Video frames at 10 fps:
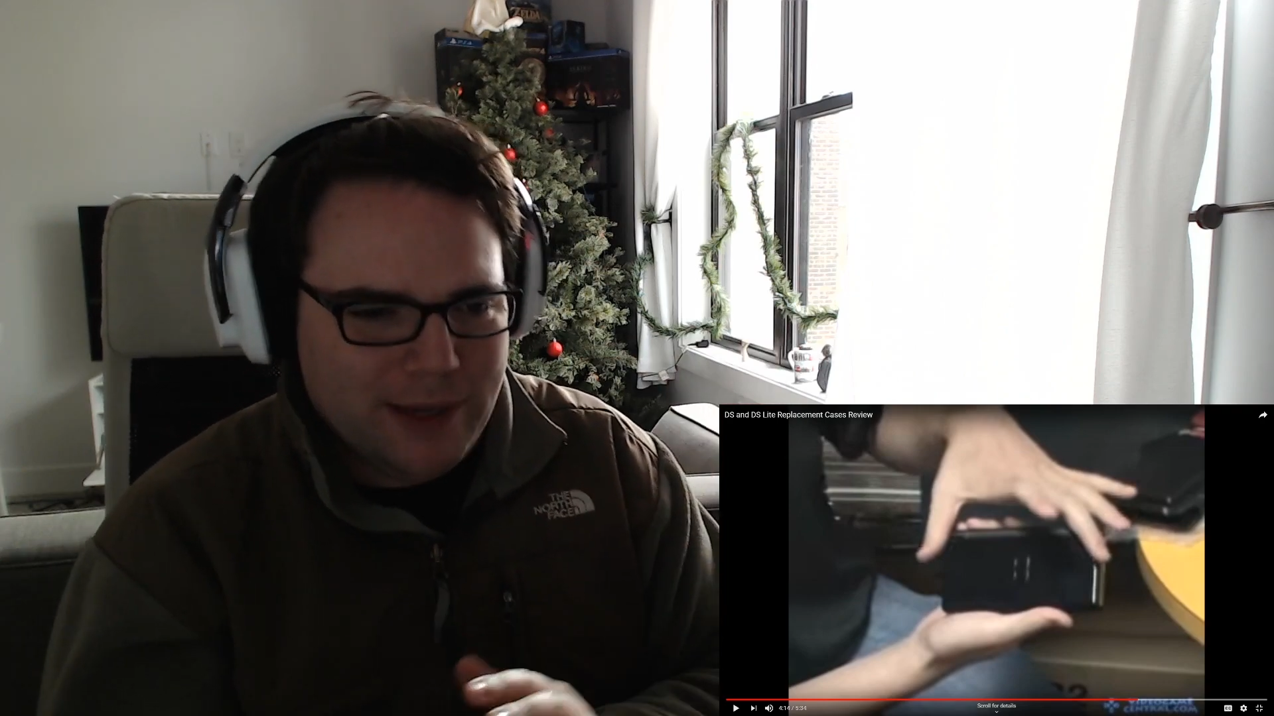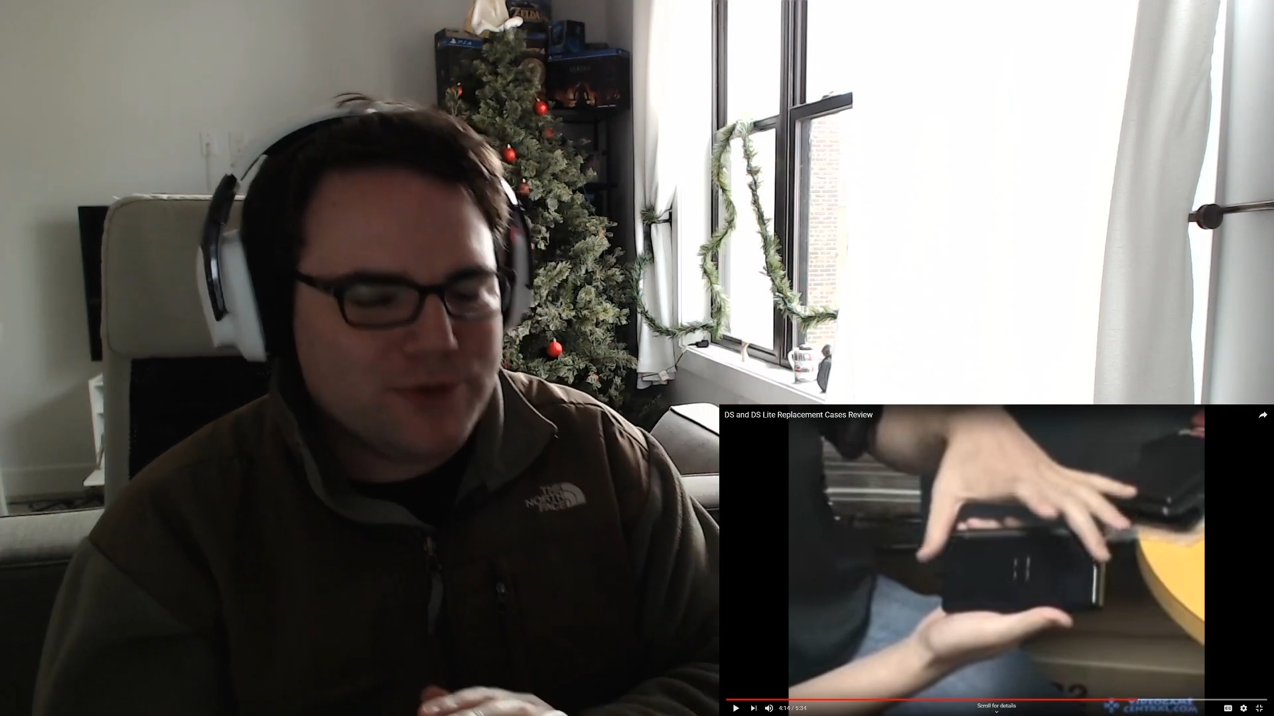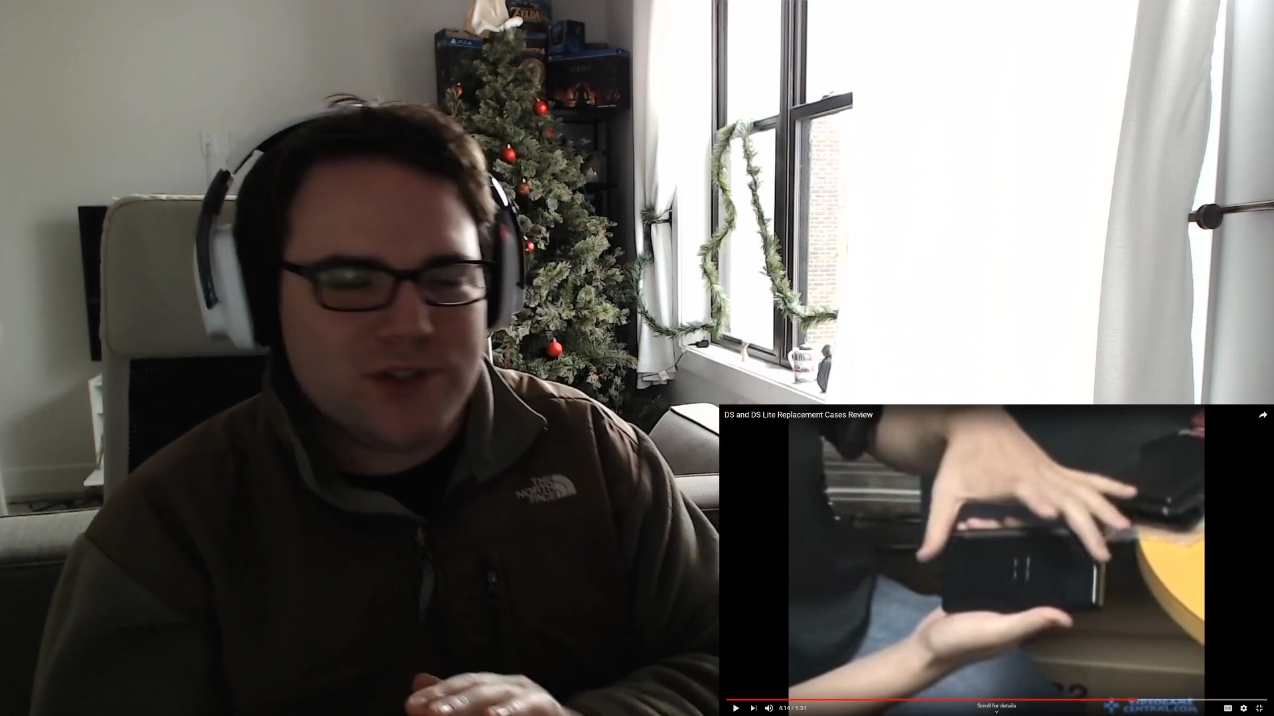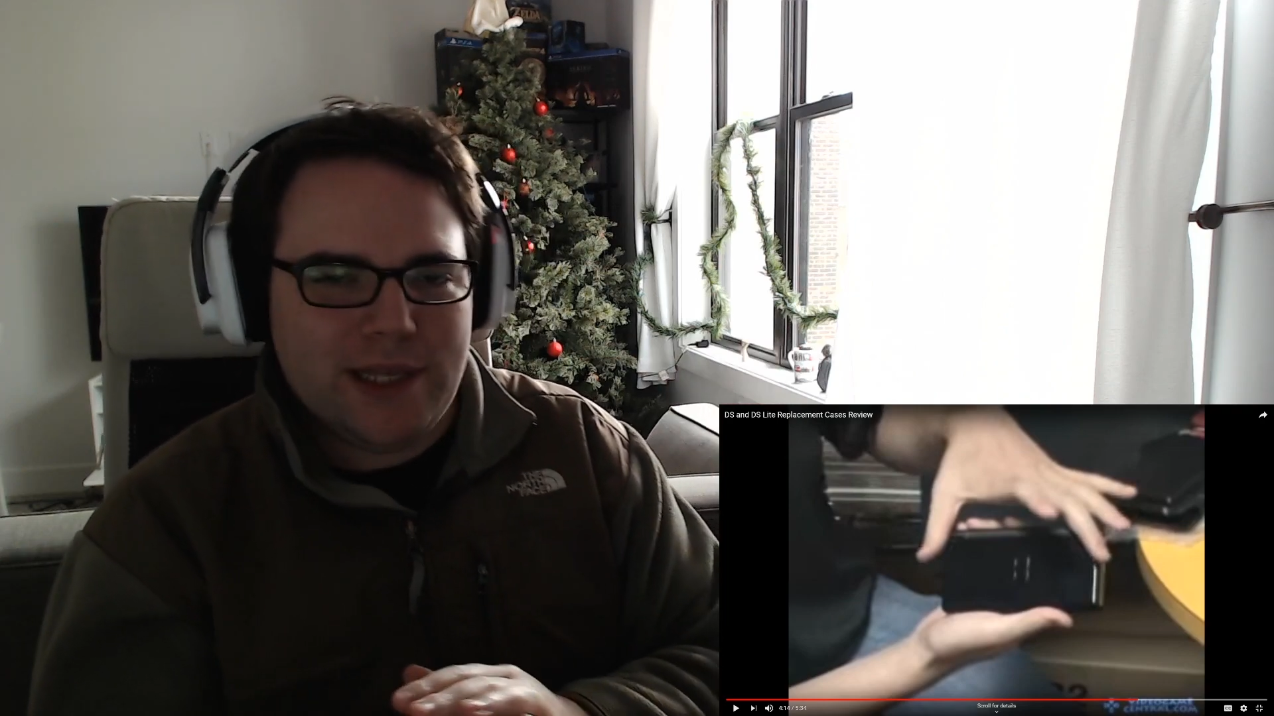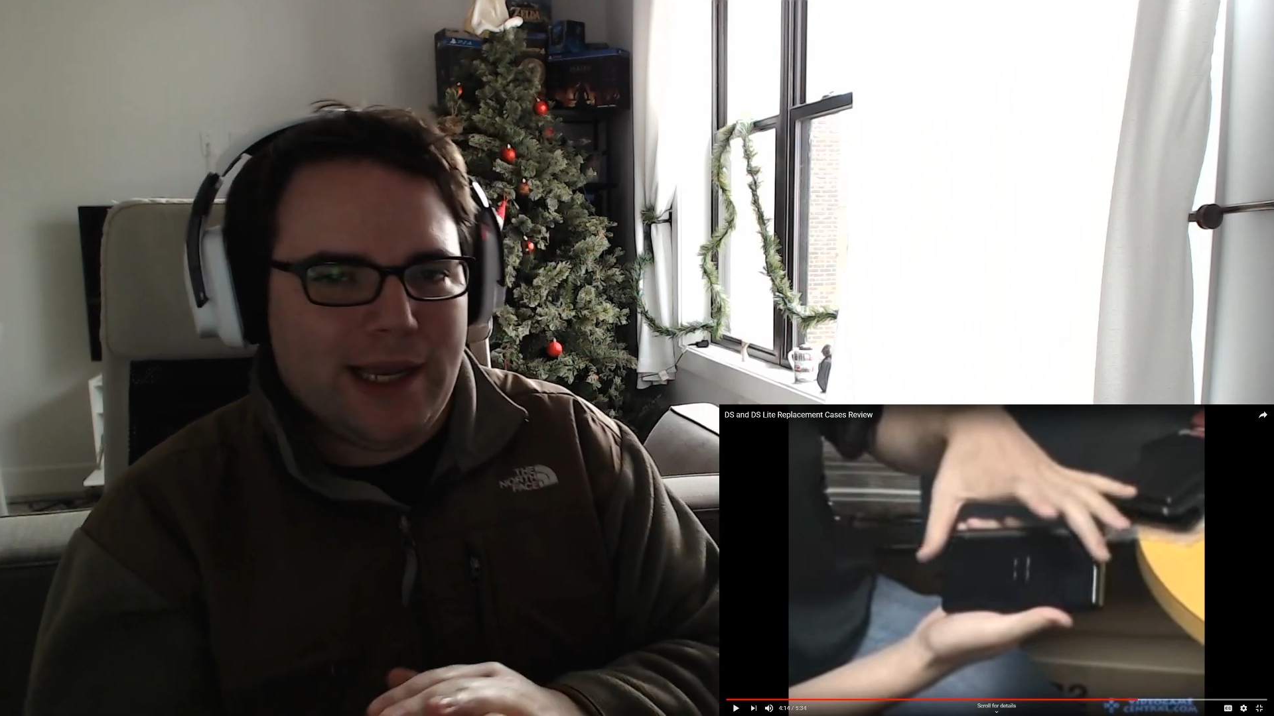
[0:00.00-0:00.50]
It
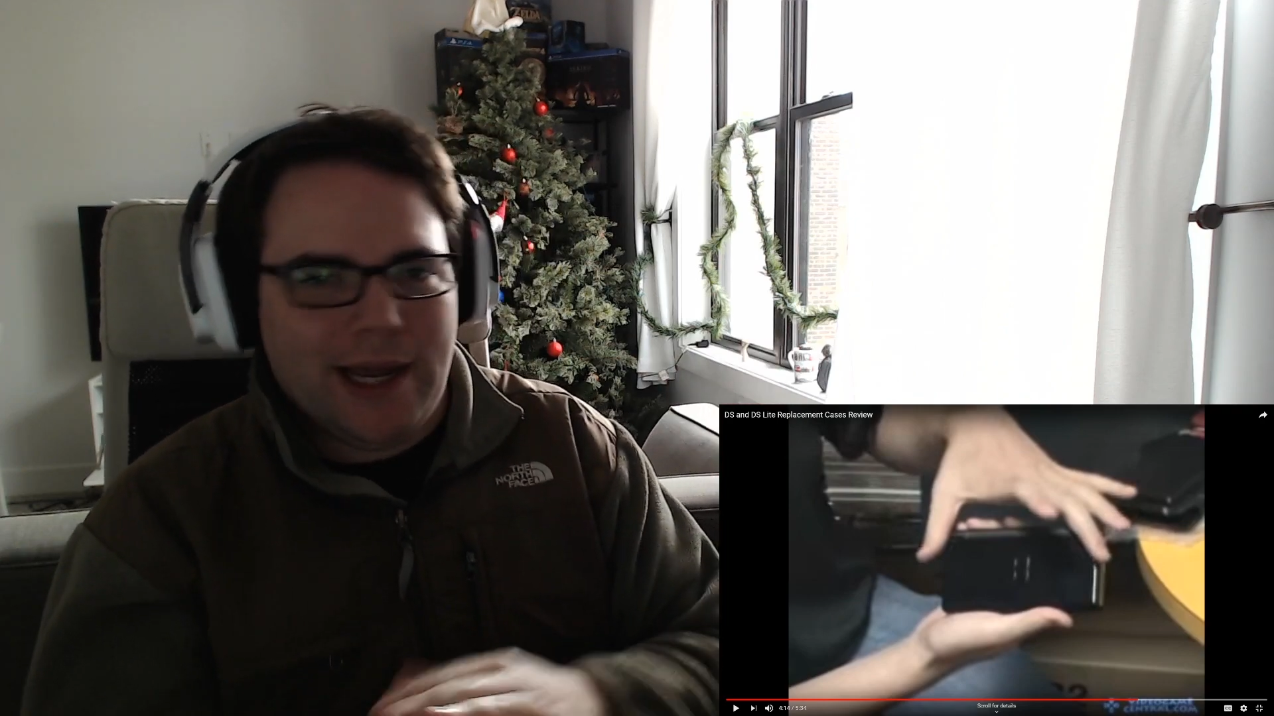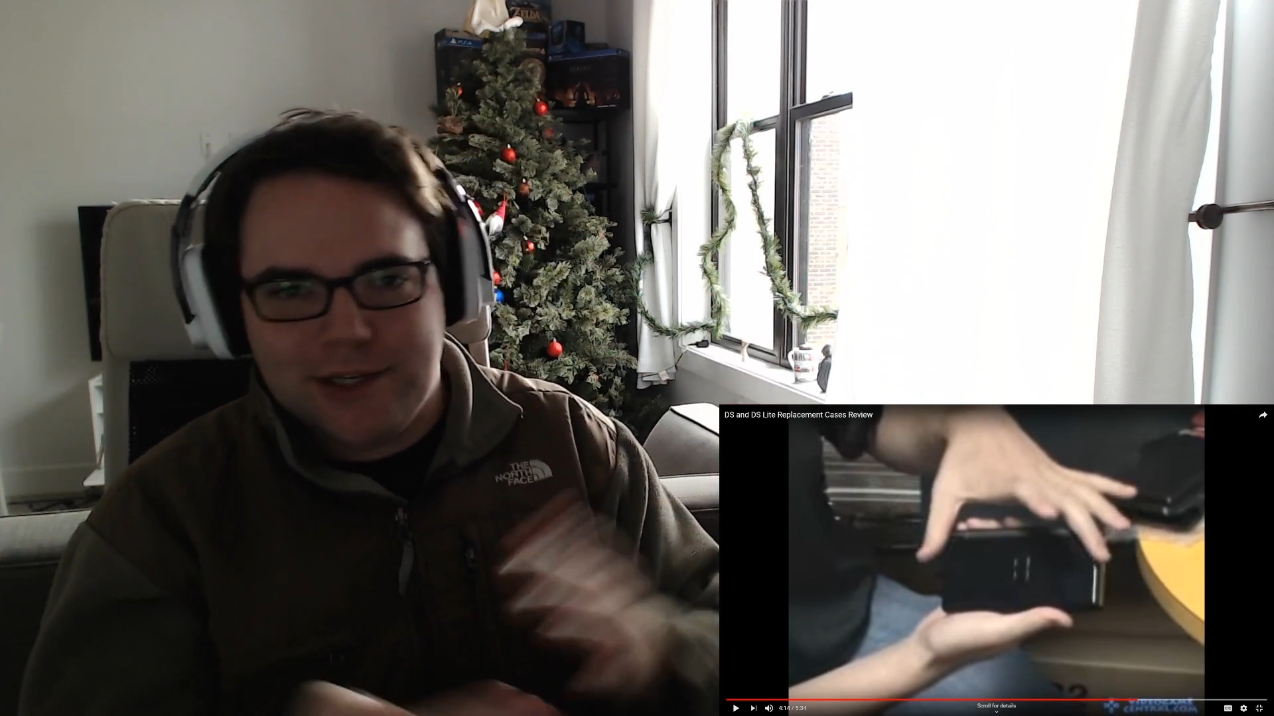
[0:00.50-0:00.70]
was just like I